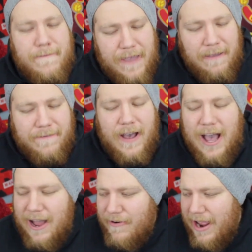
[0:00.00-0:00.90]

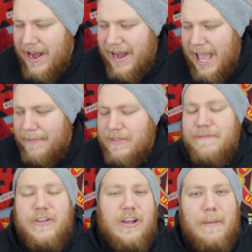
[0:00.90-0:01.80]
FIFA, and
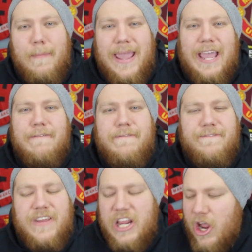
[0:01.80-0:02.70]
definitely going to make a
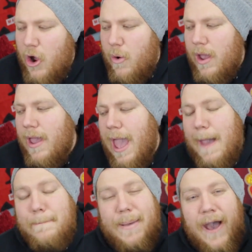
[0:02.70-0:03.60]
video
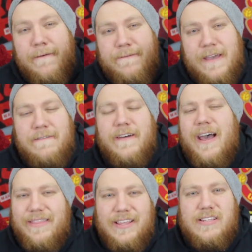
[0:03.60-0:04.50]
about
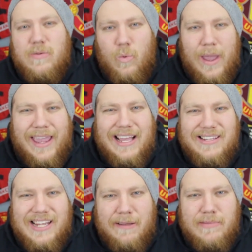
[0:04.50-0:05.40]
FIFA this week
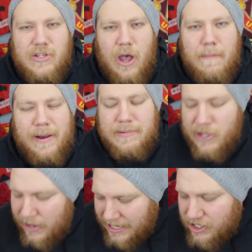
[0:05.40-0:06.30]
sometime. But
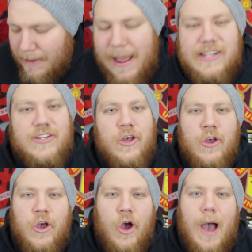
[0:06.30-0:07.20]
until next time, lads,
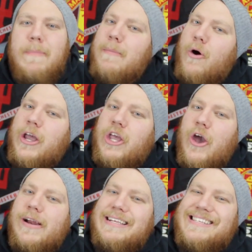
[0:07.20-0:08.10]
I'm your boy
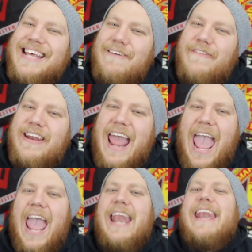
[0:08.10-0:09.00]
Curtis7,
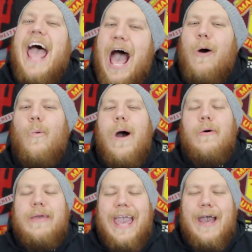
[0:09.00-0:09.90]
and
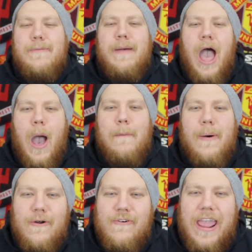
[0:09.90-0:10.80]
welcome
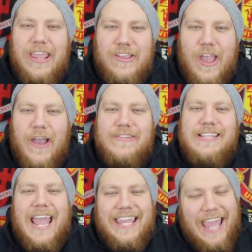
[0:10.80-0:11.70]
Mourinho.
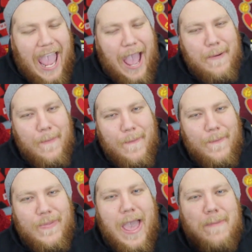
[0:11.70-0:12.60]
Take care,
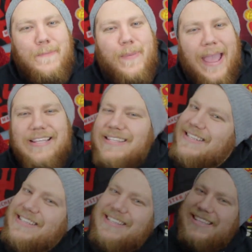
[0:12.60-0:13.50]
and peace.